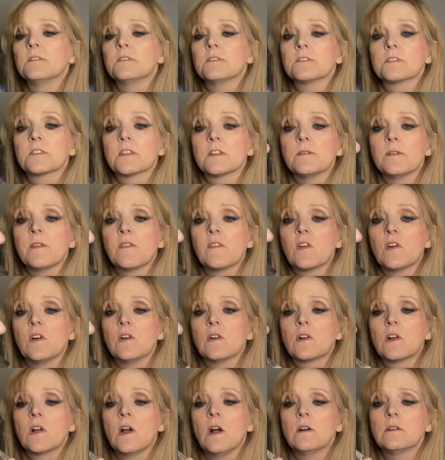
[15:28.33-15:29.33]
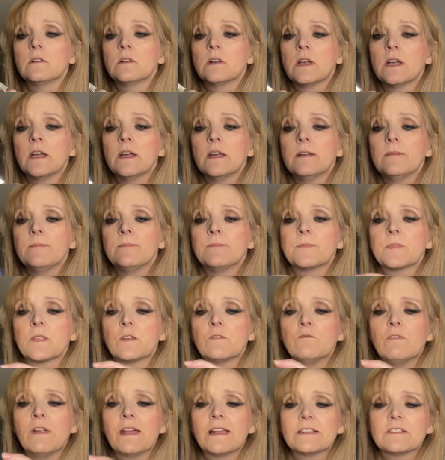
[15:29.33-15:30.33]
So we've got Conquer,
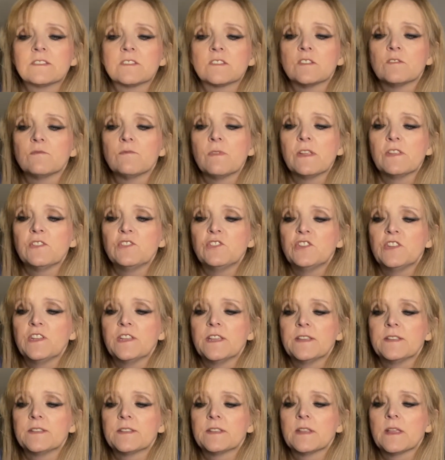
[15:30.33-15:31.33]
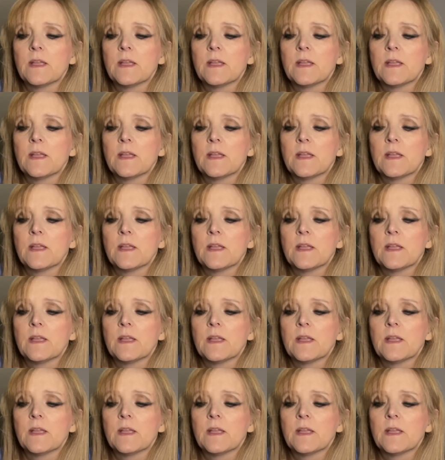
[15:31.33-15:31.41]
Rags to Riches,